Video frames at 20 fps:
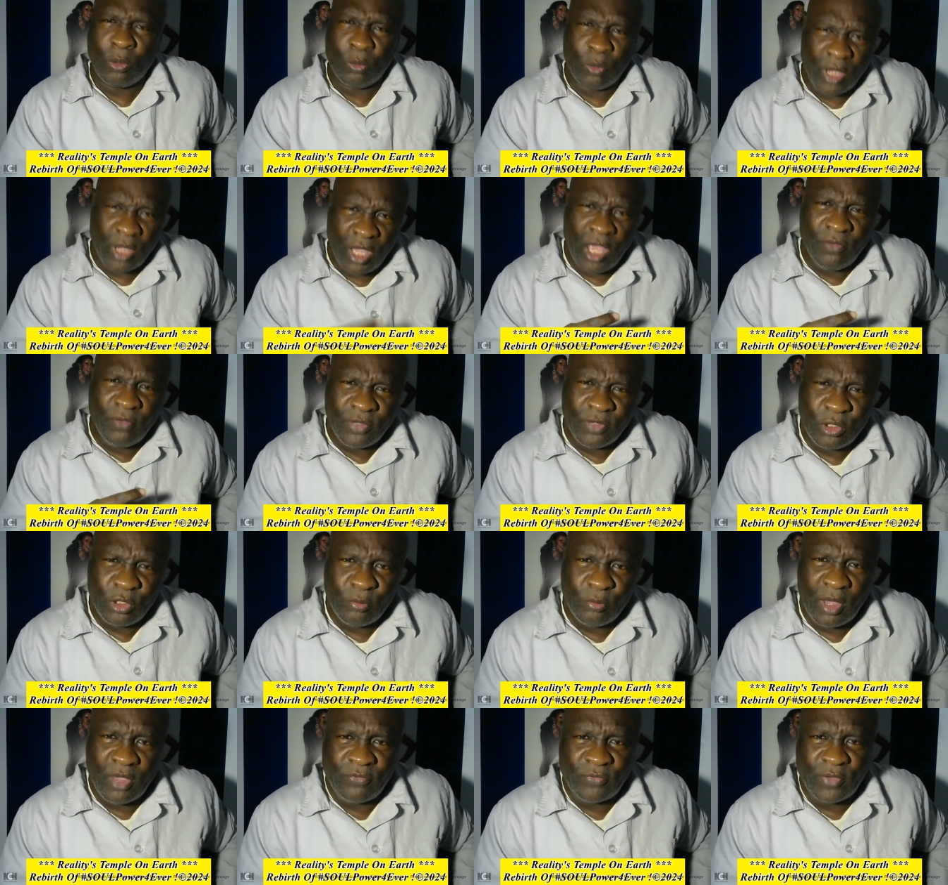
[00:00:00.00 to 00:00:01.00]
Wherever you
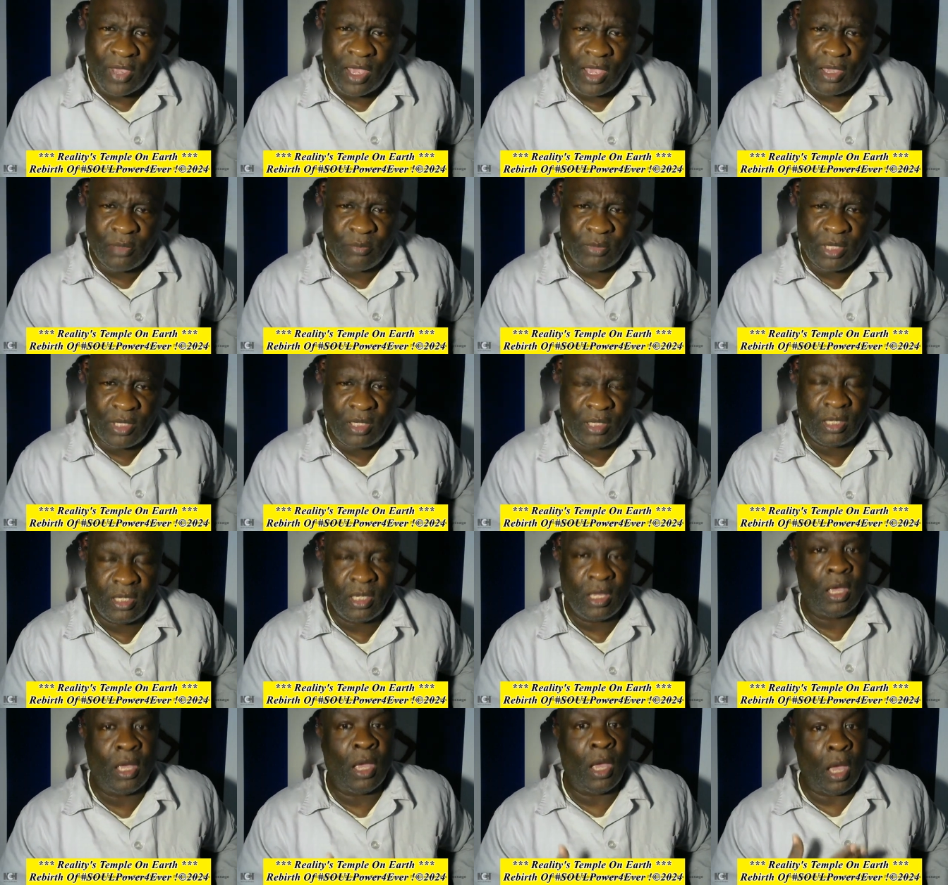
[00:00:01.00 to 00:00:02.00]
may find me,
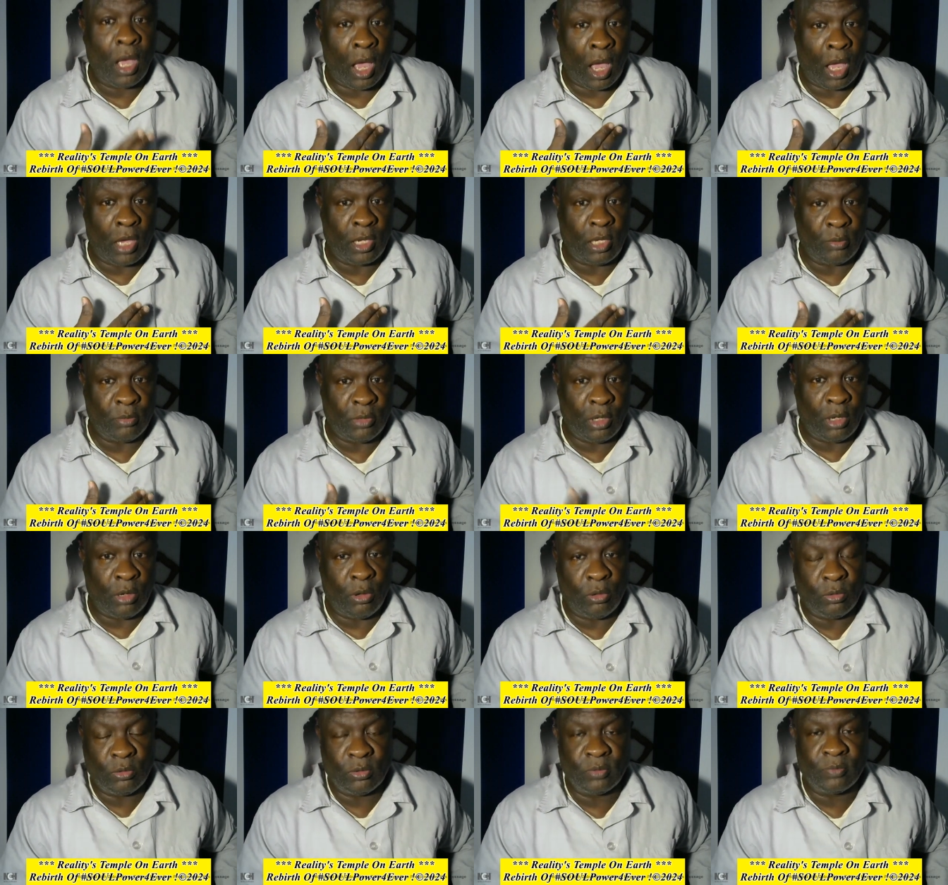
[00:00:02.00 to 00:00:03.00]
I am
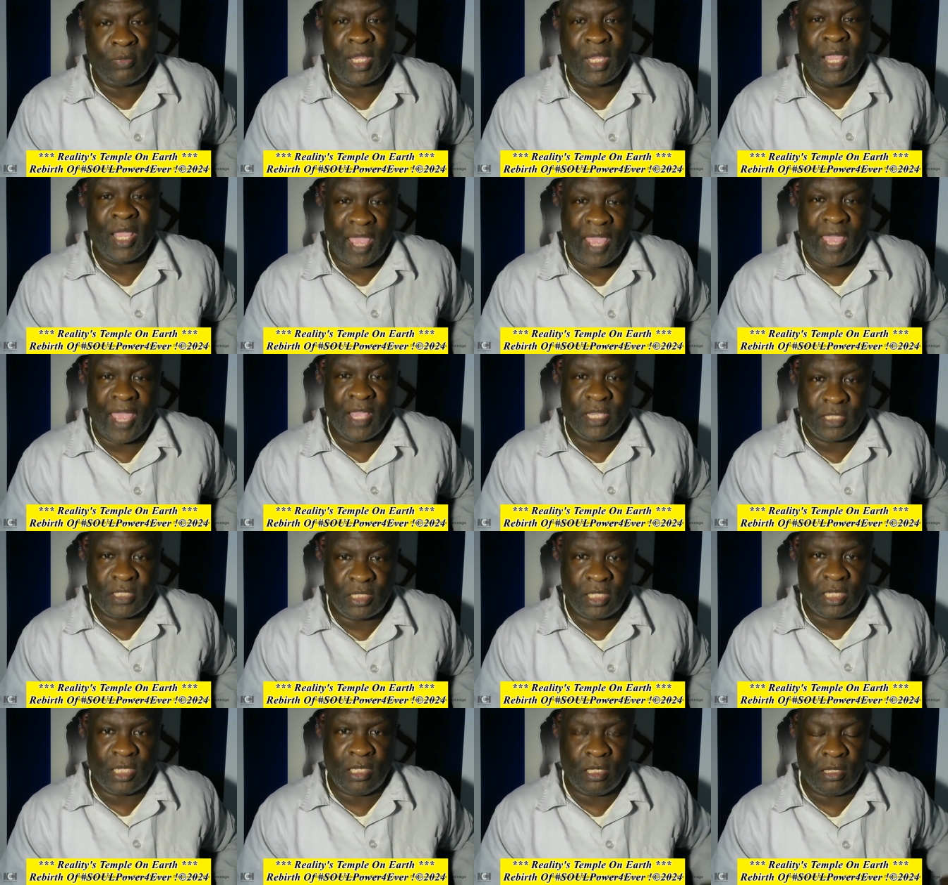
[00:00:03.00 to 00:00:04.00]
known as
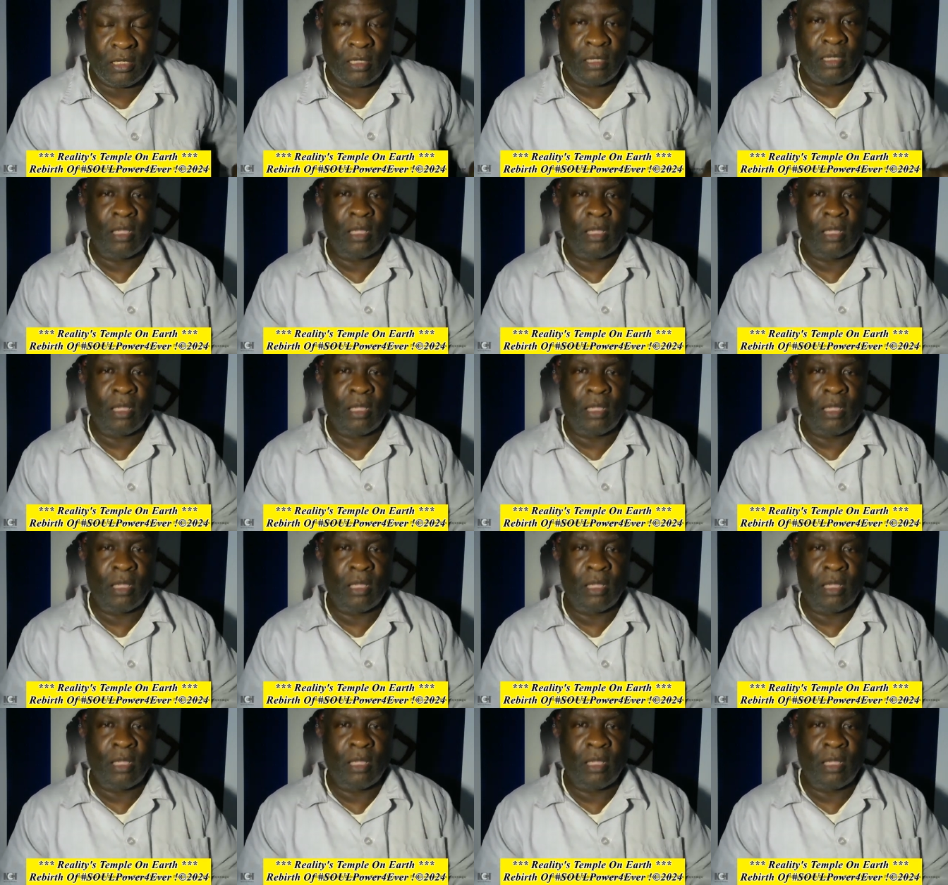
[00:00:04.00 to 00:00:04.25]
the